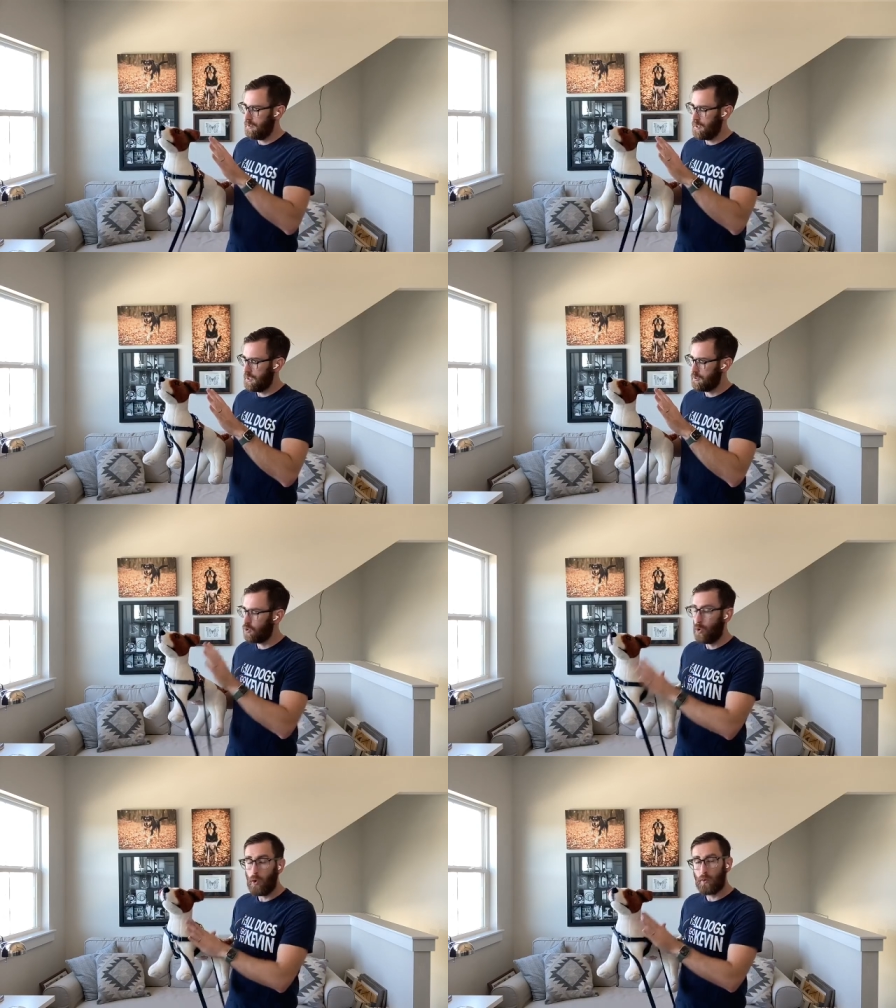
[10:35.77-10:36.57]

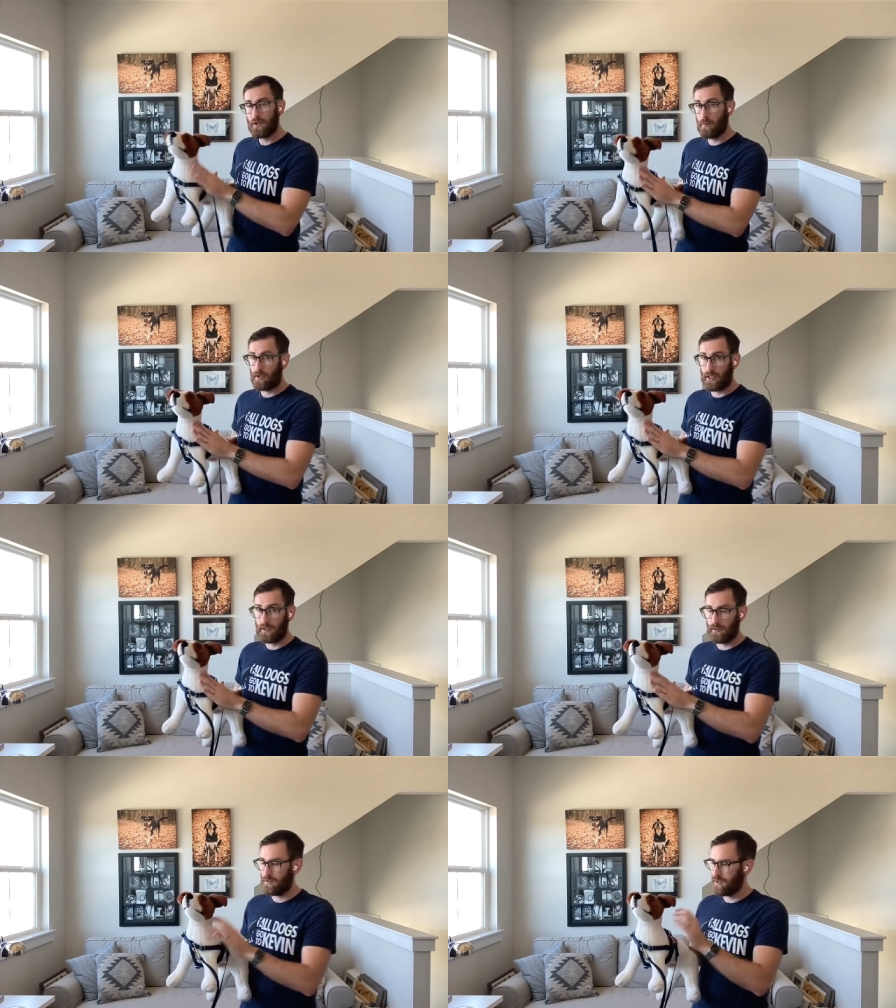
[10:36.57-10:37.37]
the goal with the
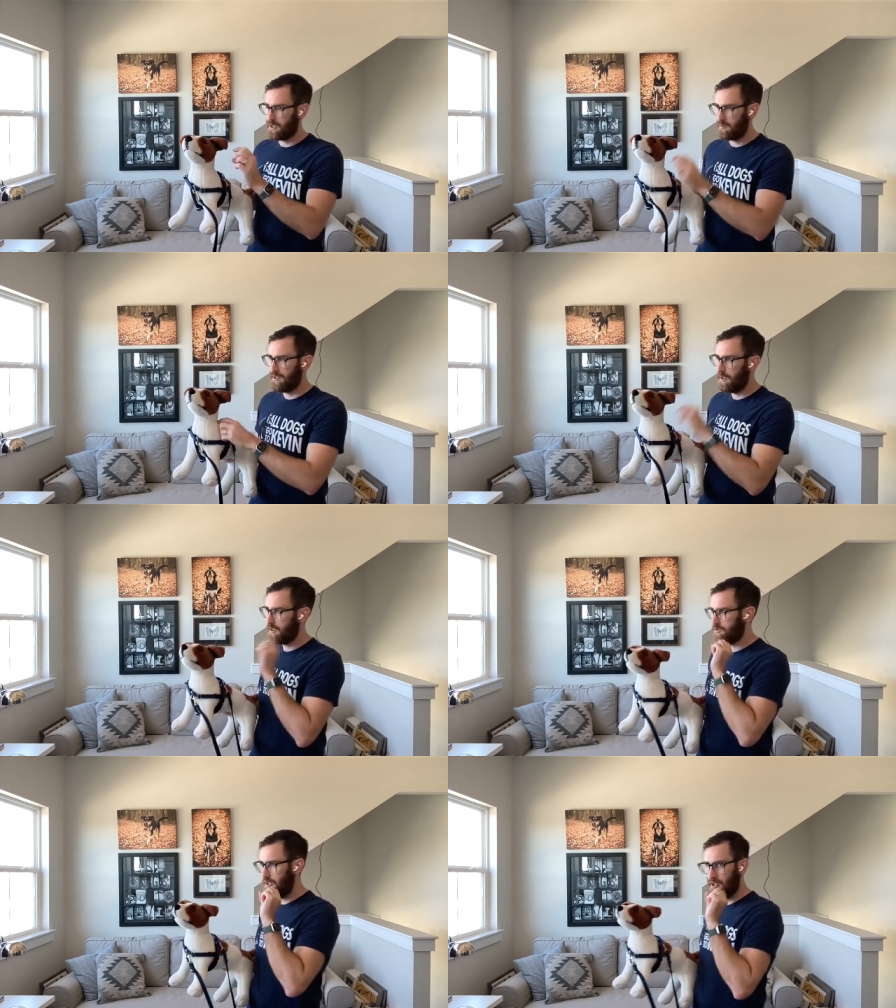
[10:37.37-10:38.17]
barking and lunging is my
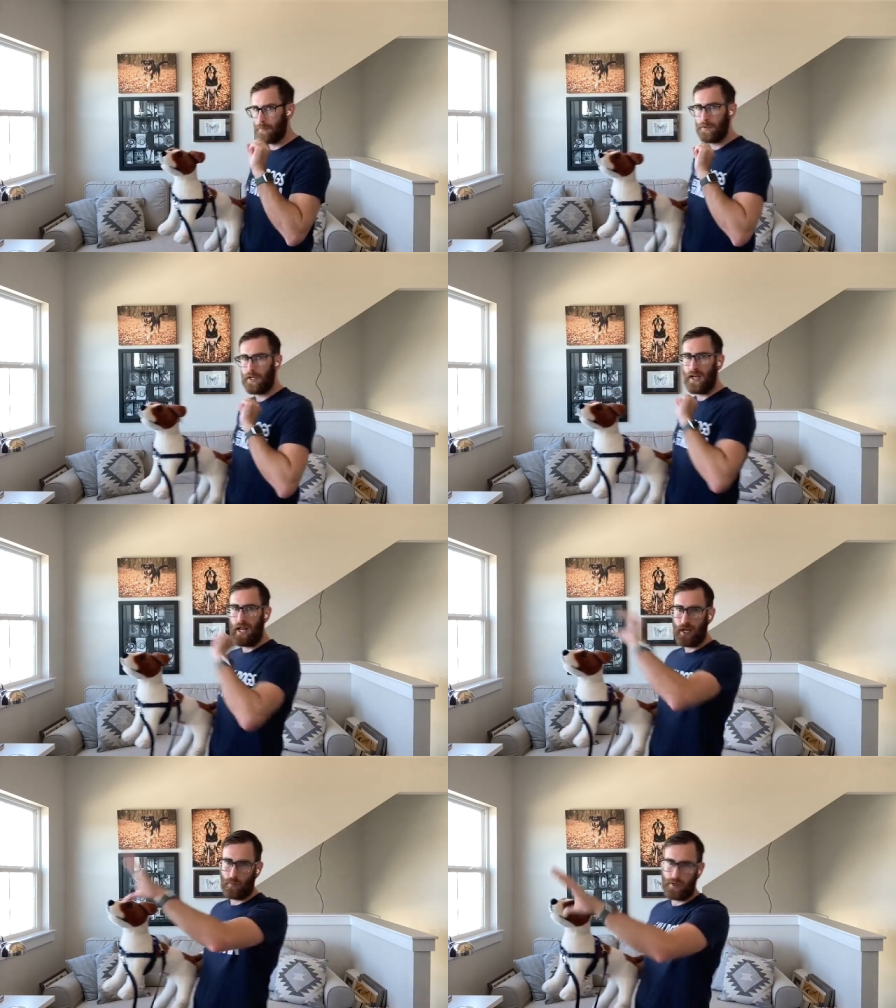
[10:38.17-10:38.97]
dog is trying to
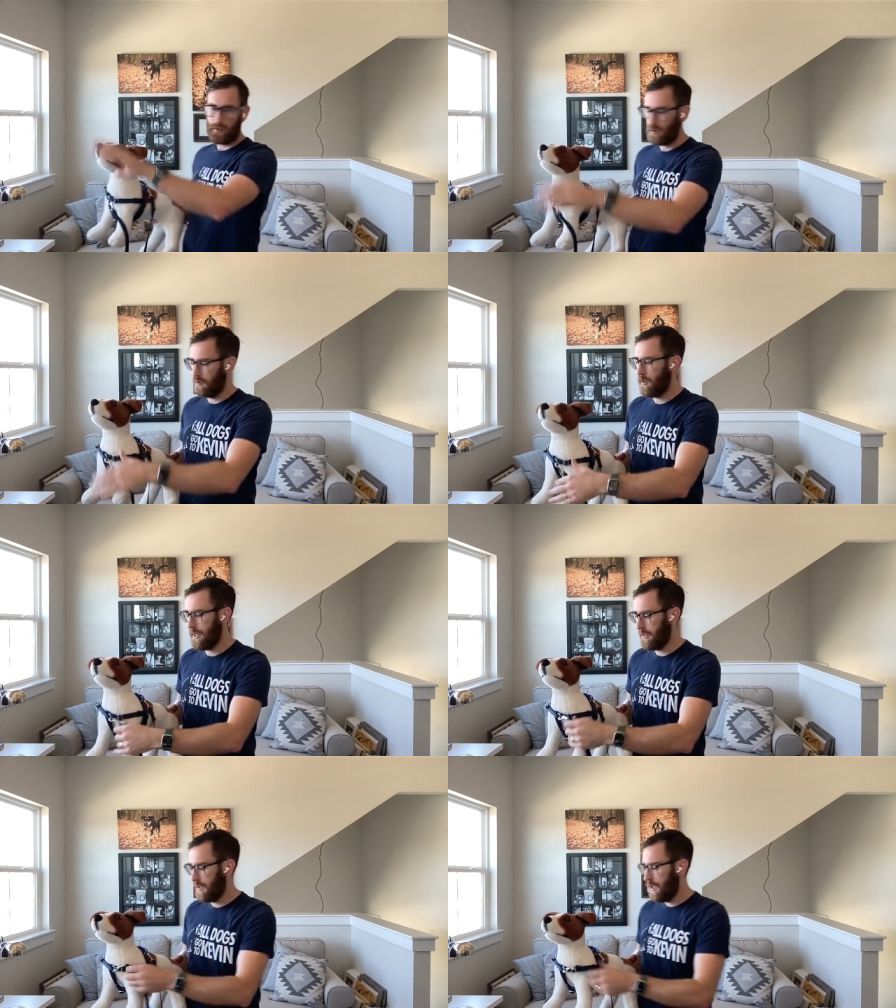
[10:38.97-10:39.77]
communicate, "Hey, I want you to go
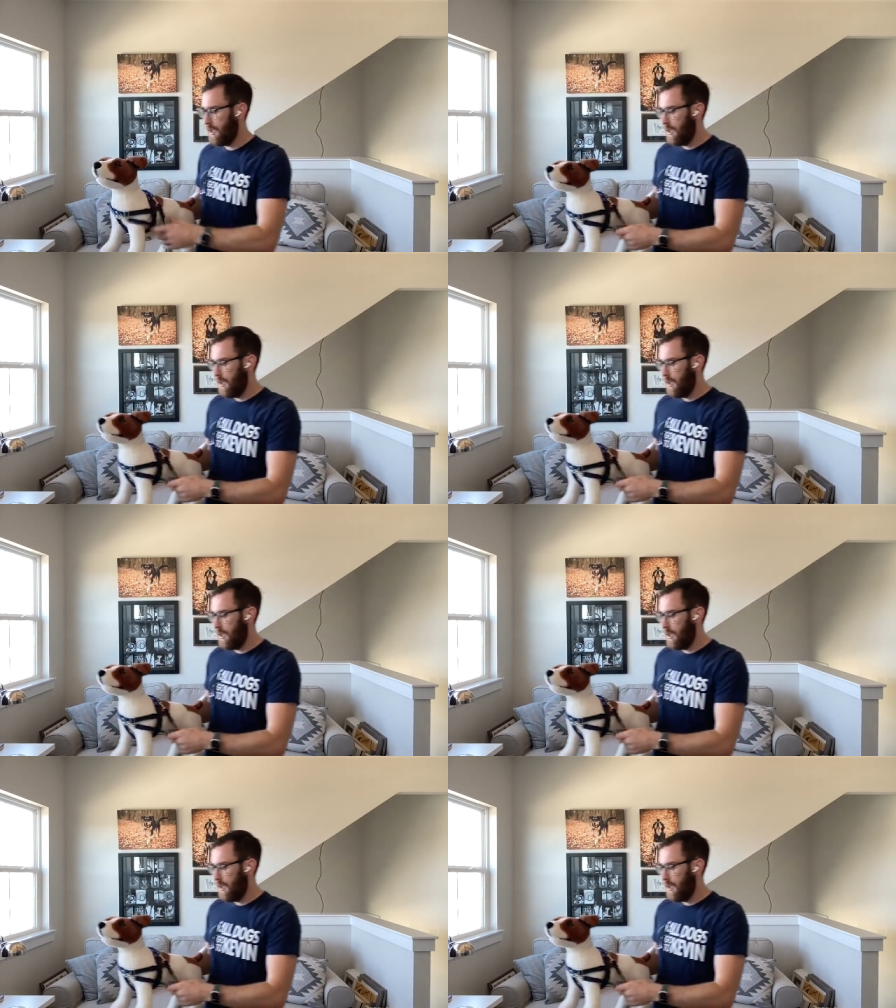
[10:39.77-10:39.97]
away."